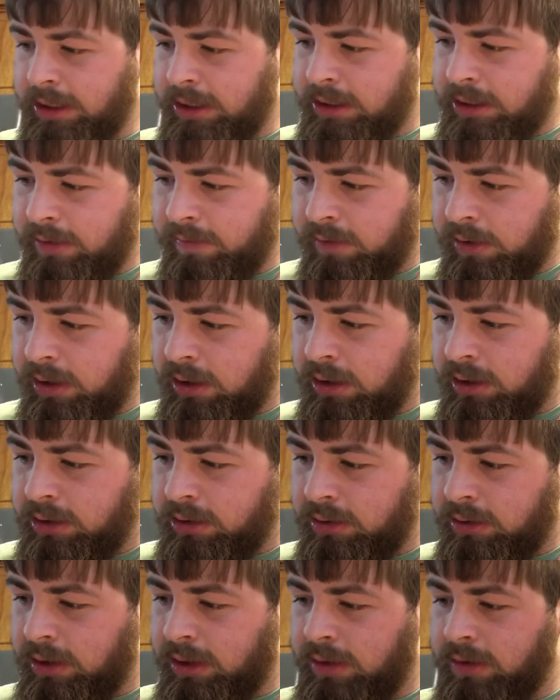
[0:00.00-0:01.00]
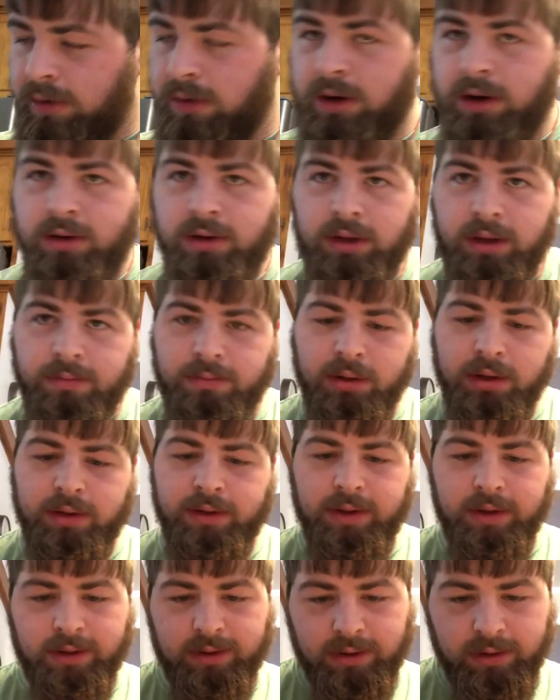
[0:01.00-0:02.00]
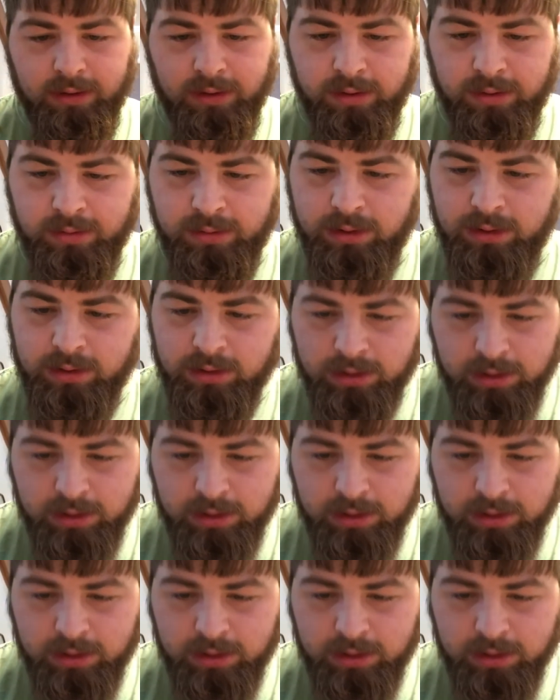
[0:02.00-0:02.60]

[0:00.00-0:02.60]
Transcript: If you're going to do this correctly, put 6 on, but